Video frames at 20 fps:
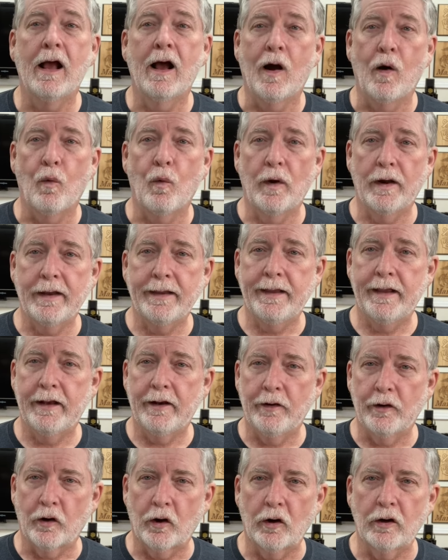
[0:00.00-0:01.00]
I want to get
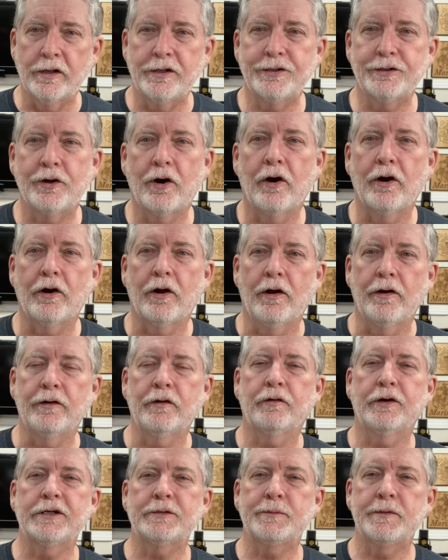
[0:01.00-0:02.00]
an early start on
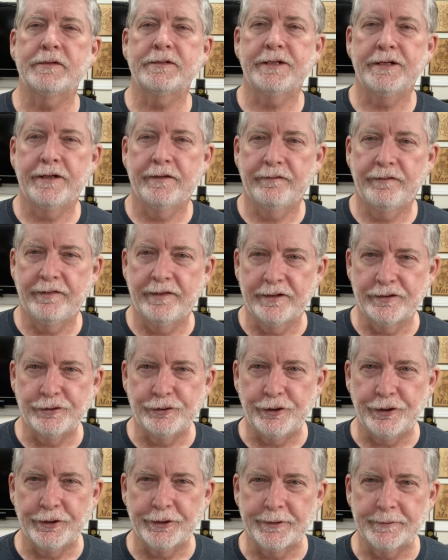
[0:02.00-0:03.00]
Christmas gifts this
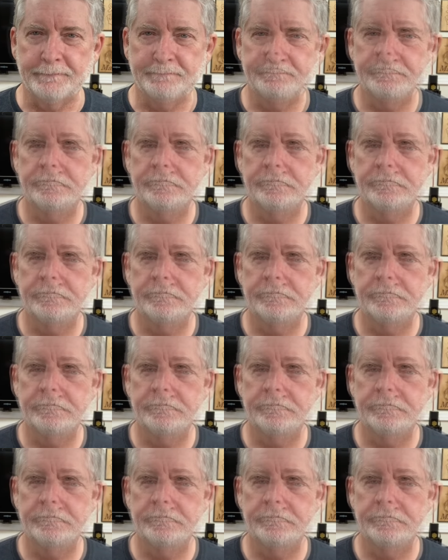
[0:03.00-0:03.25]
year.